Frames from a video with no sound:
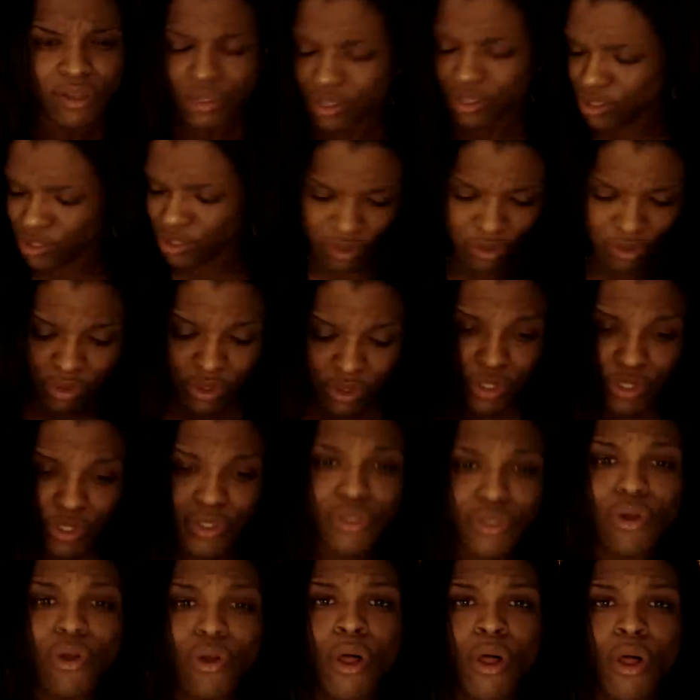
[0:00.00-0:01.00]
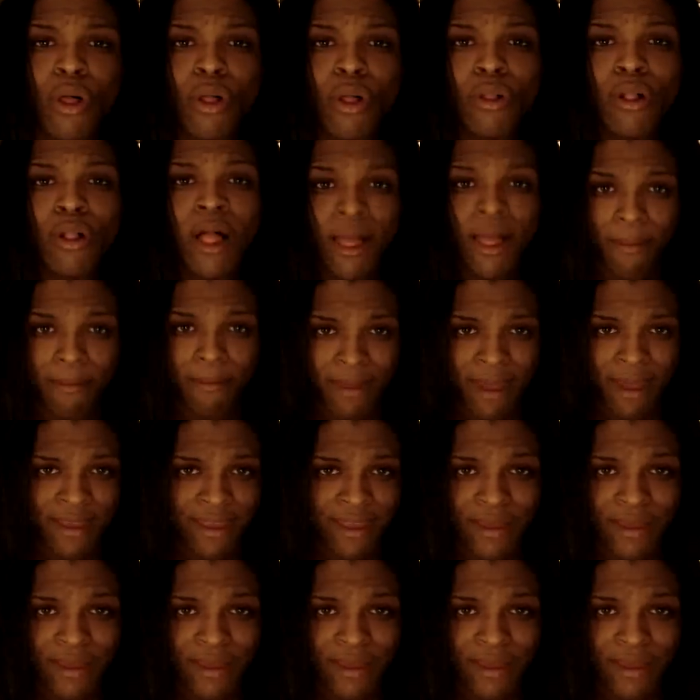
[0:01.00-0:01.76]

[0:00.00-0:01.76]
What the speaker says: you stole my